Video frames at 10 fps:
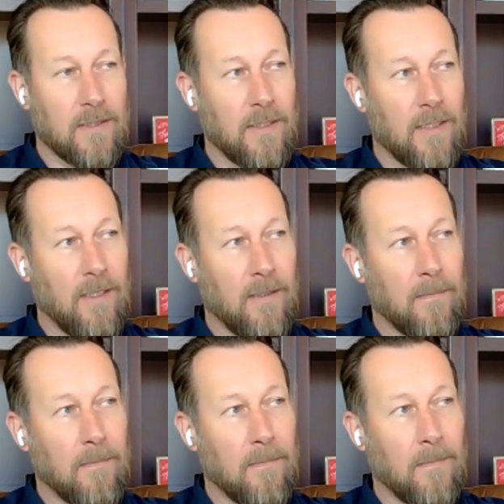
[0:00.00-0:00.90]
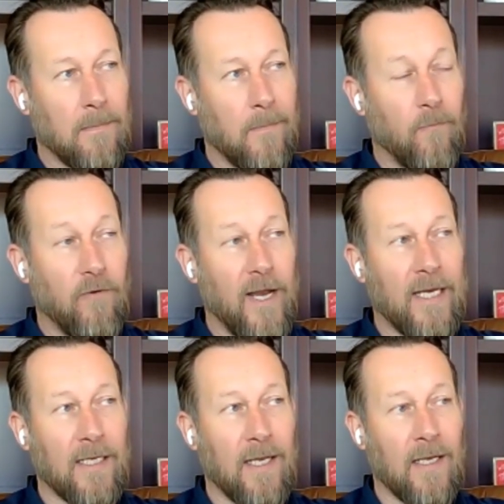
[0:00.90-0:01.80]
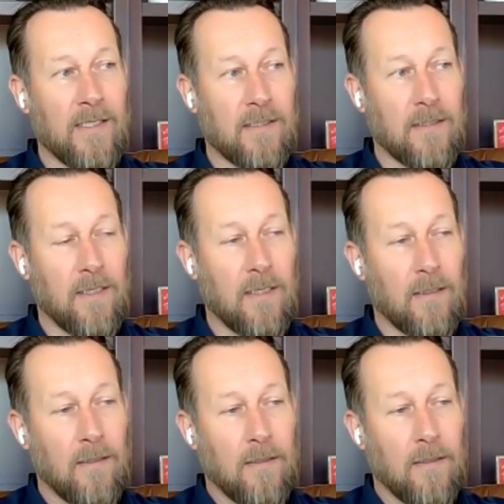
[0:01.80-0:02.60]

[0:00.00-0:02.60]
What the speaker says: um, recognizing that